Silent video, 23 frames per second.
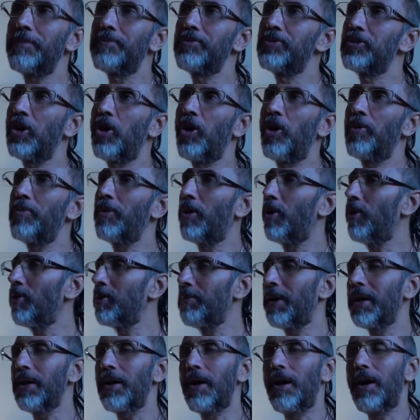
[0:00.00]
absorb all
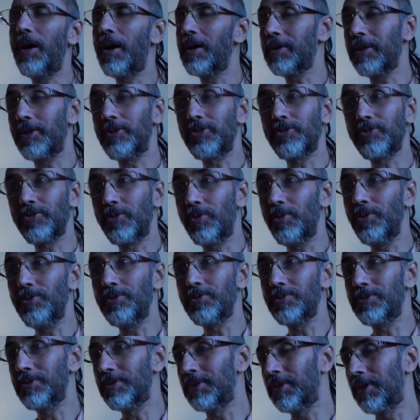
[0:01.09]
my heart and
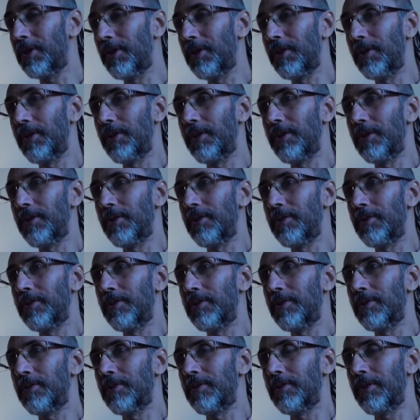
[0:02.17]
soul,
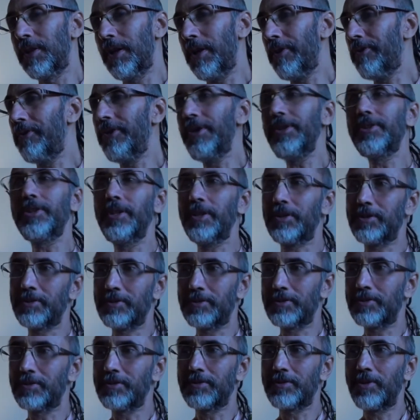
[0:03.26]
everything,
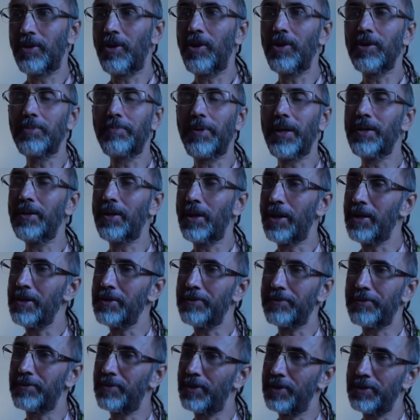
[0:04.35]
all my
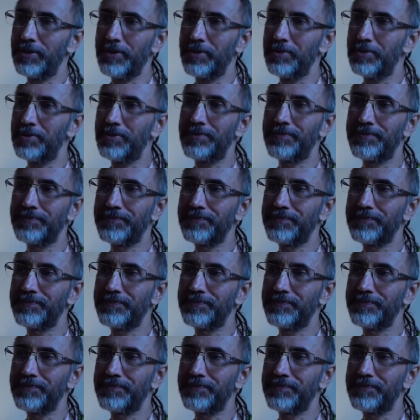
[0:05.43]
life for you.